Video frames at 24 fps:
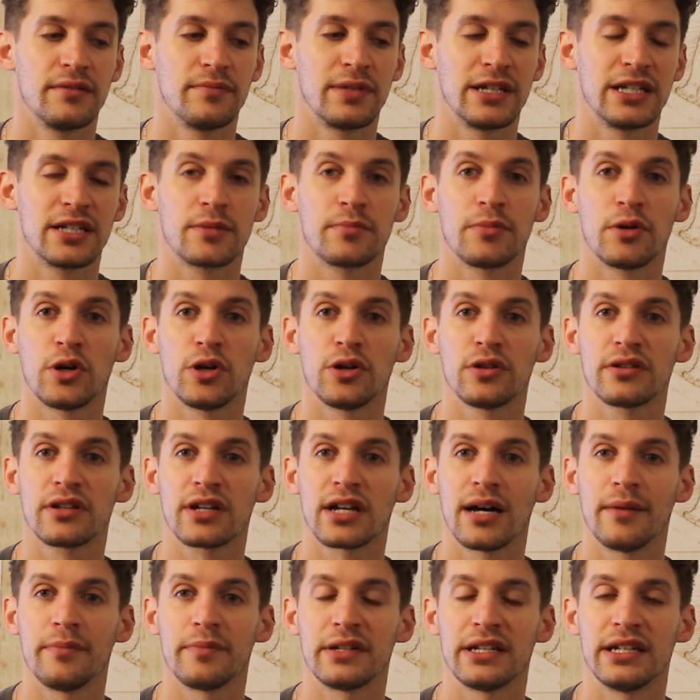Peter Bowl, the
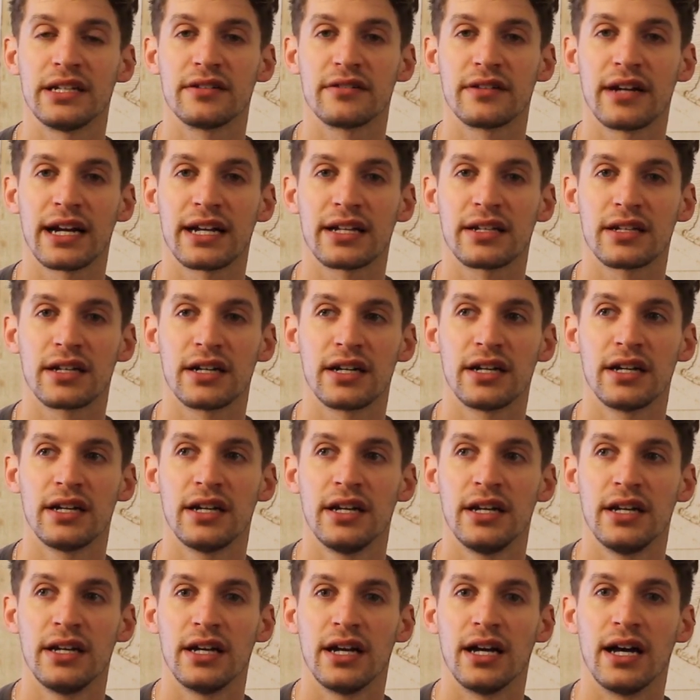company director,
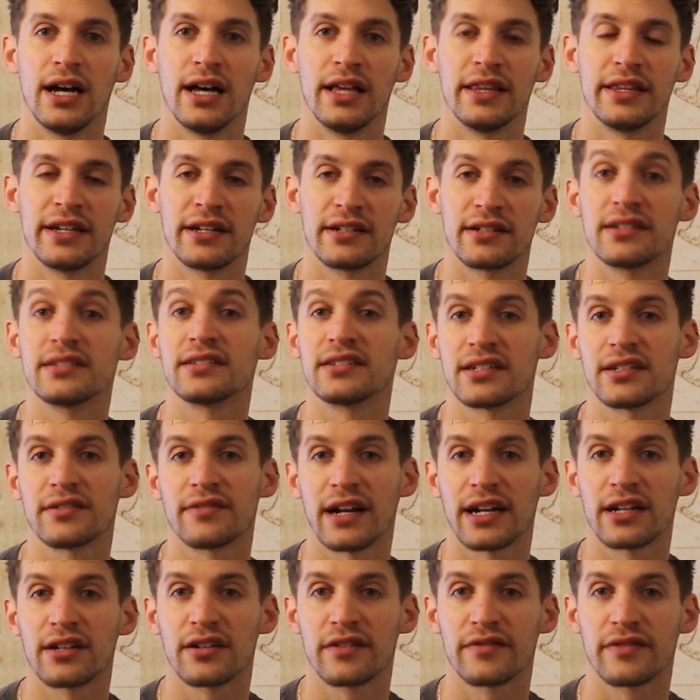the artistic
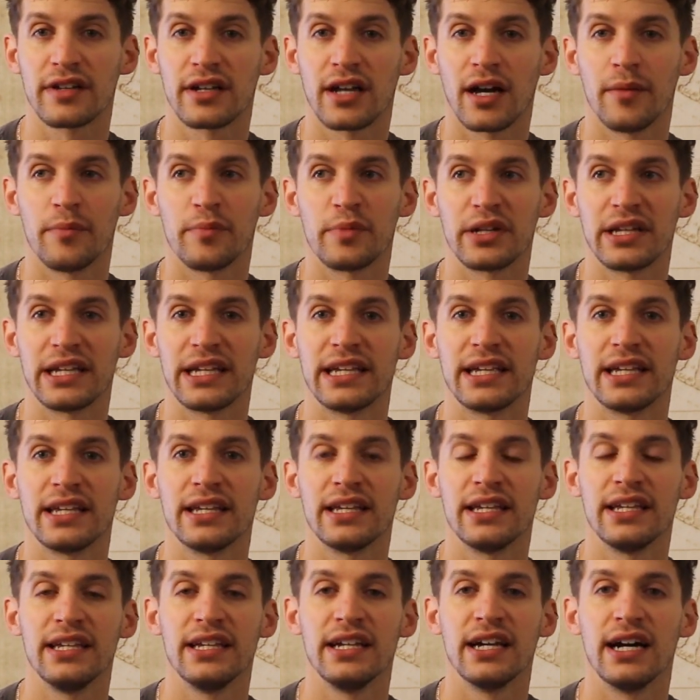director of the company,
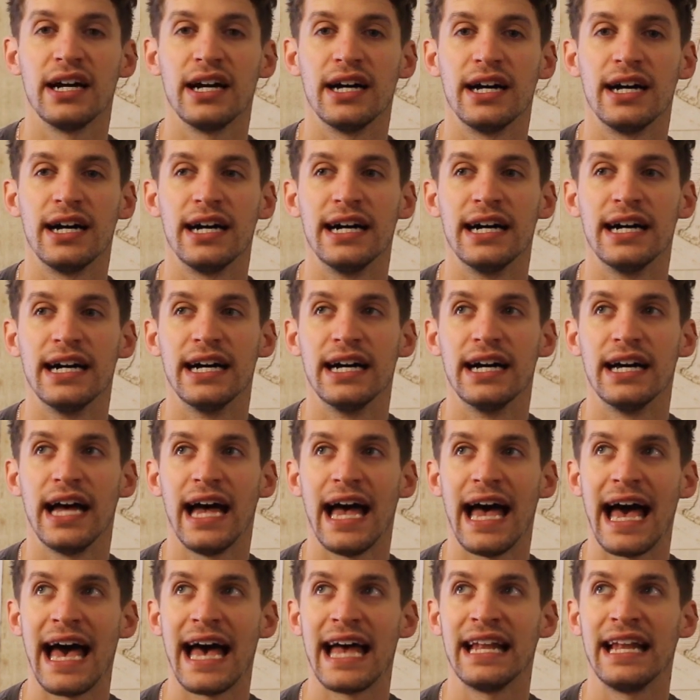he
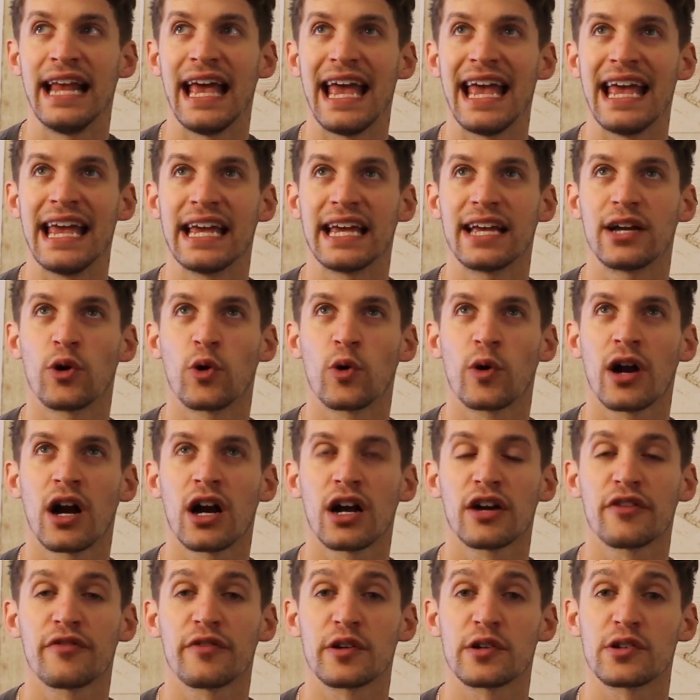had a
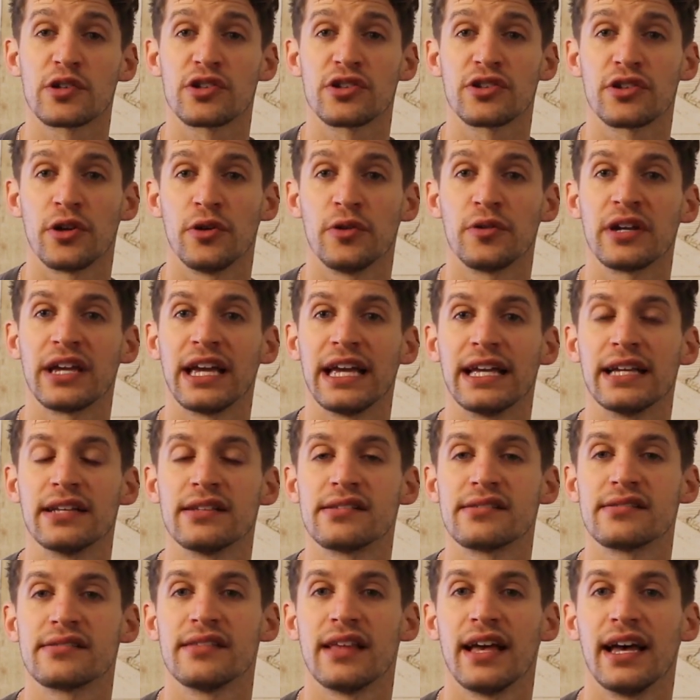choreographer
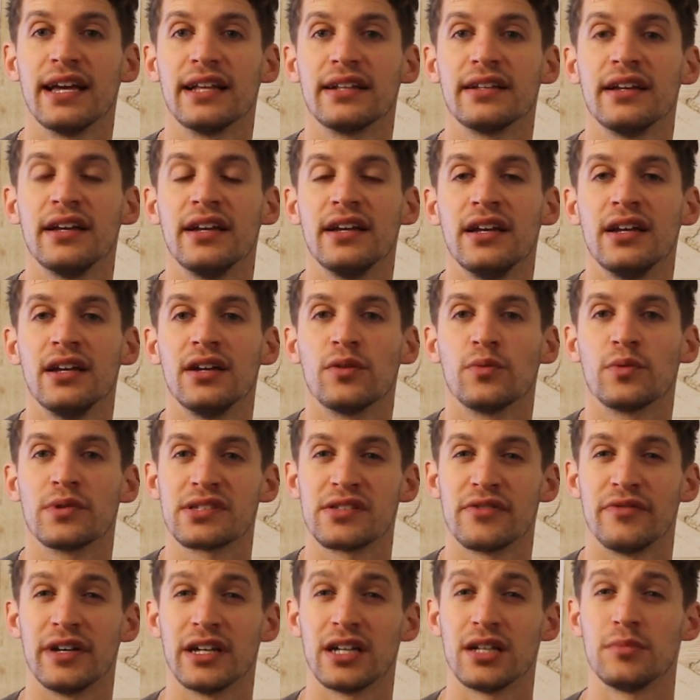showcase that
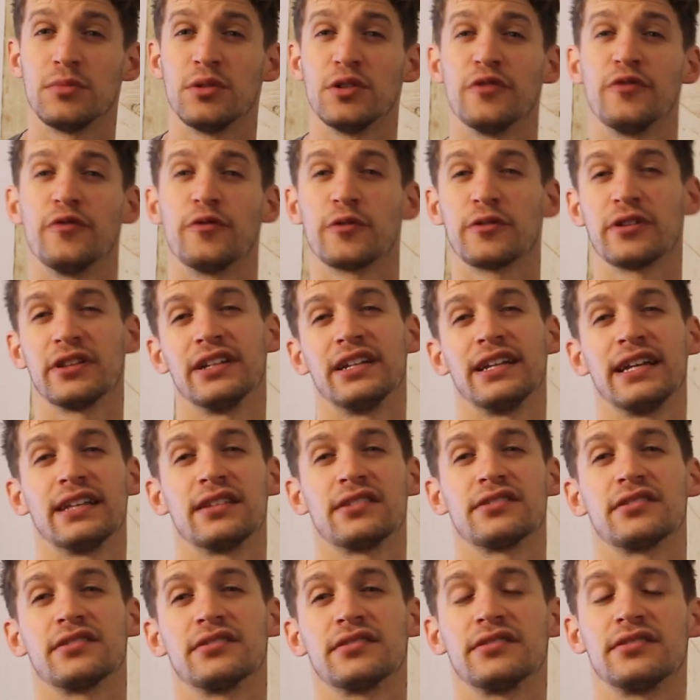was available for the
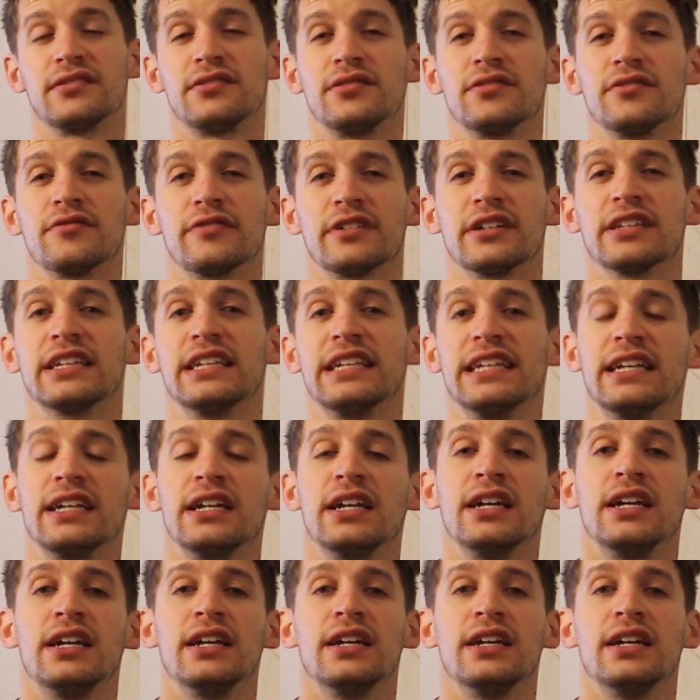dancers to really